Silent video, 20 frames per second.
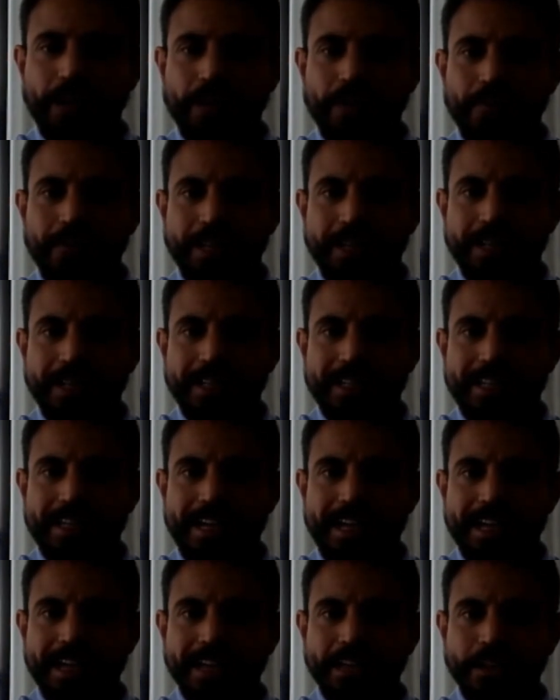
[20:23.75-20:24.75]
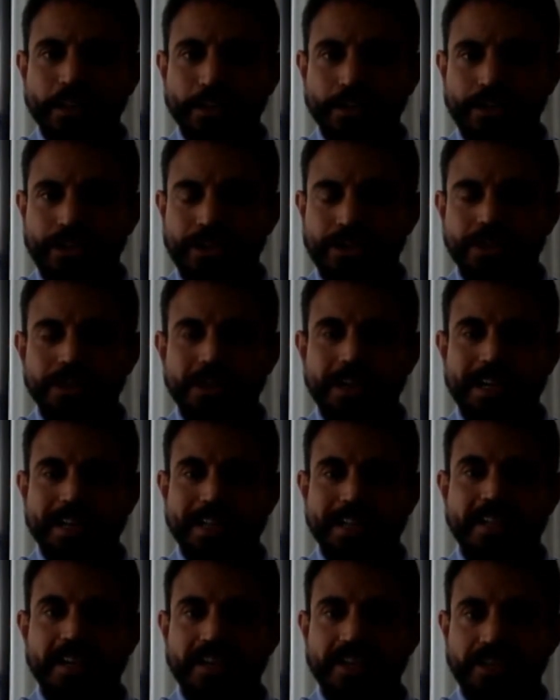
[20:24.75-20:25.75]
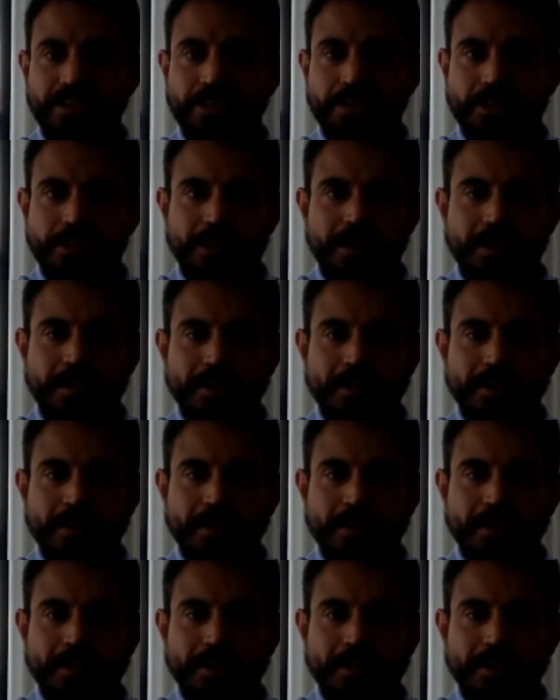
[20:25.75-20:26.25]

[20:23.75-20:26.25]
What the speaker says: because then I lose you as a customer.